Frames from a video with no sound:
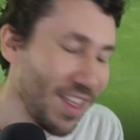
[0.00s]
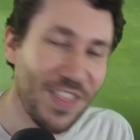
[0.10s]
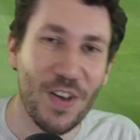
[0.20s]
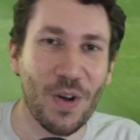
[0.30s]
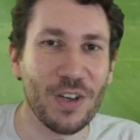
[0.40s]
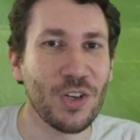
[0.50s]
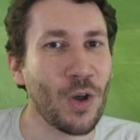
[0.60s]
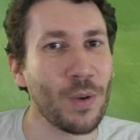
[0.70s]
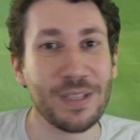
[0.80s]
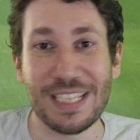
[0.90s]
There are, you
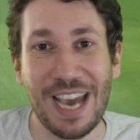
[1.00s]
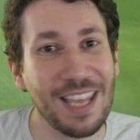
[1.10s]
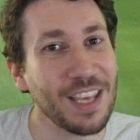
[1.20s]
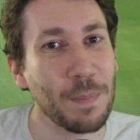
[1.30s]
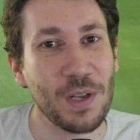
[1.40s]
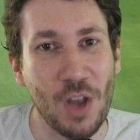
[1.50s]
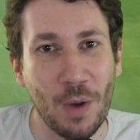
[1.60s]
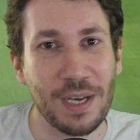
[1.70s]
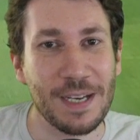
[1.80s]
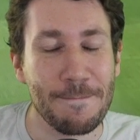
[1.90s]
know, the guy like
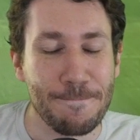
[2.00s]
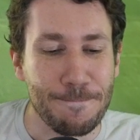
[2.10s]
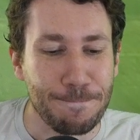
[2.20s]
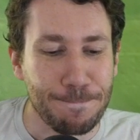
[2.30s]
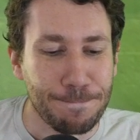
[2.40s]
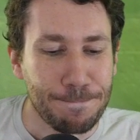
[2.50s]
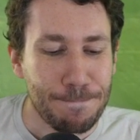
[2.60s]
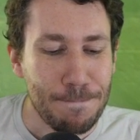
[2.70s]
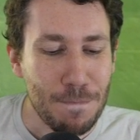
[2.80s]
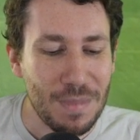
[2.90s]
Manoah,
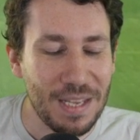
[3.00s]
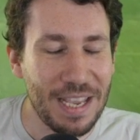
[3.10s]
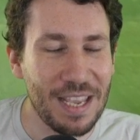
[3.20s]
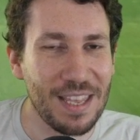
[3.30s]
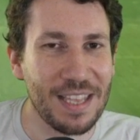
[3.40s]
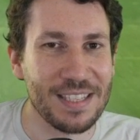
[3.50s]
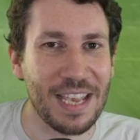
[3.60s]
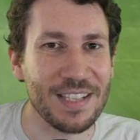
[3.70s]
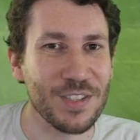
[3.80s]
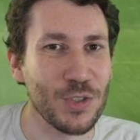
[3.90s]

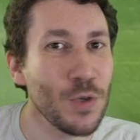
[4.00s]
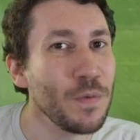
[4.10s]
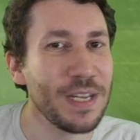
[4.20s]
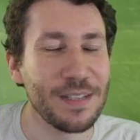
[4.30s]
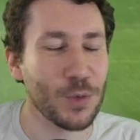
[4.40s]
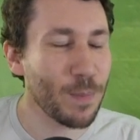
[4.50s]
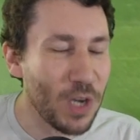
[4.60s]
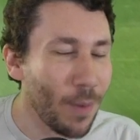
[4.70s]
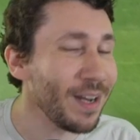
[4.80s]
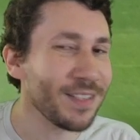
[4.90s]

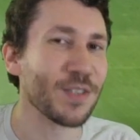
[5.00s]
Manoah needs